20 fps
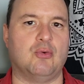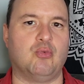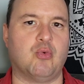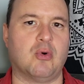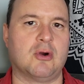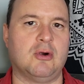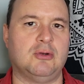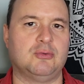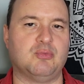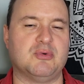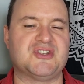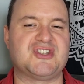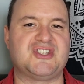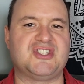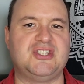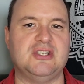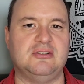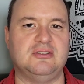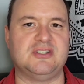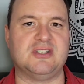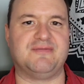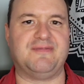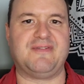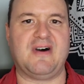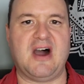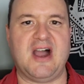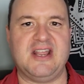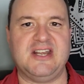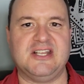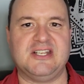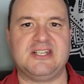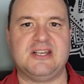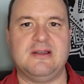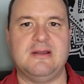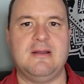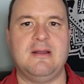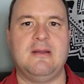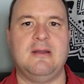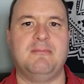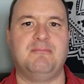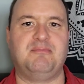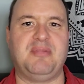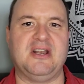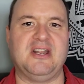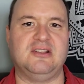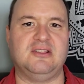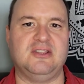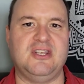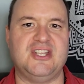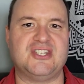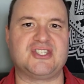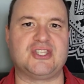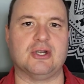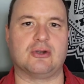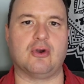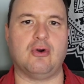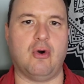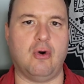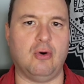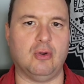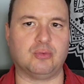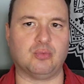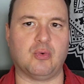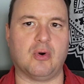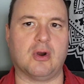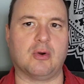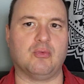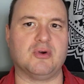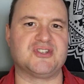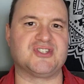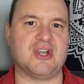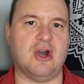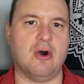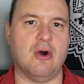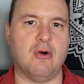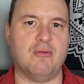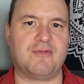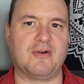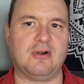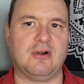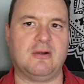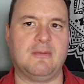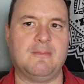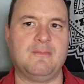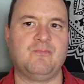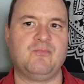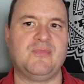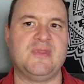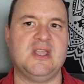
the world was still divided, but at least the Cold War was over.